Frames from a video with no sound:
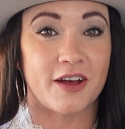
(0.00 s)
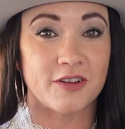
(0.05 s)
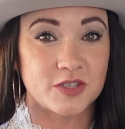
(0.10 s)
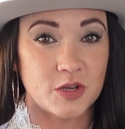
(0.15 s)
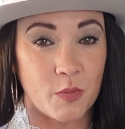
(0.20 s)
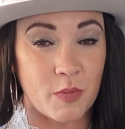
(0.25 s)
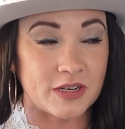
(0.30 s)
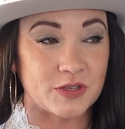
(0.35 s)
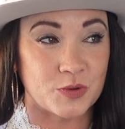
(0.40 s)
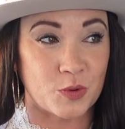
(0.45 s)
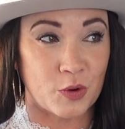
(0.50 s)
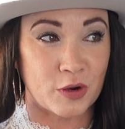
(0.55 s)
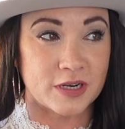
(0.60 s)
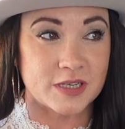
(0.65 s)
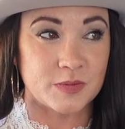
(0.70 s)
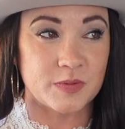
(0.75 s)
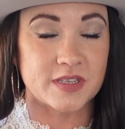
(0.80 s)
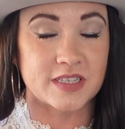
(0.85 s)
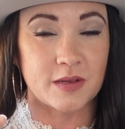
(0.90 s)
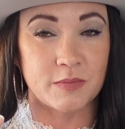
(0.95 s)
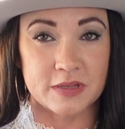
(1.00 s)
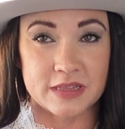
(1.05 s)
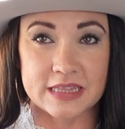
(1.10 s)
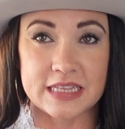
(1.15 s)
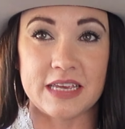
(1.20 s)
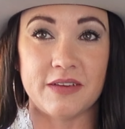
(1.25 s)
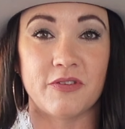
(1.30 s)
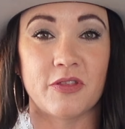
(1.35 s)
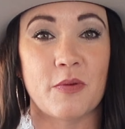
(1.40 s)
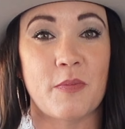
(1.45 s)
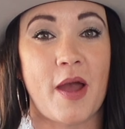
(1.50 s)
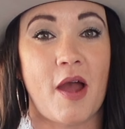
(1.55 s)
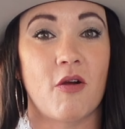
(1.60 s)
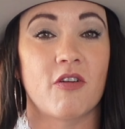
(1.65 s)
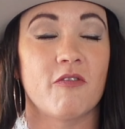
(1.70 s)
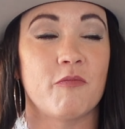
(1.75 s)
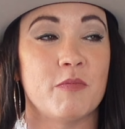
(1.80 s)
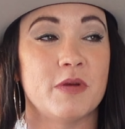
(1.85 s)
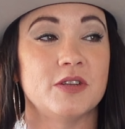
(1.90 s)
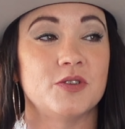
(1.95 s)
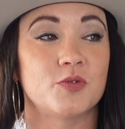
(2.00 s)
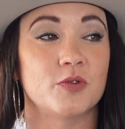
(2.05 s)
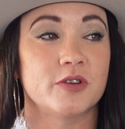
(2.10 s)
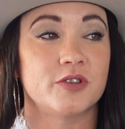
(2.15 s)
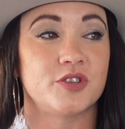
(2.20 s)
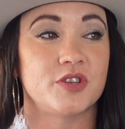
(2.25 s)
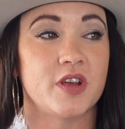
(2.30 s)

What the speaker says: out to mentors because I believe in the power of mentorship.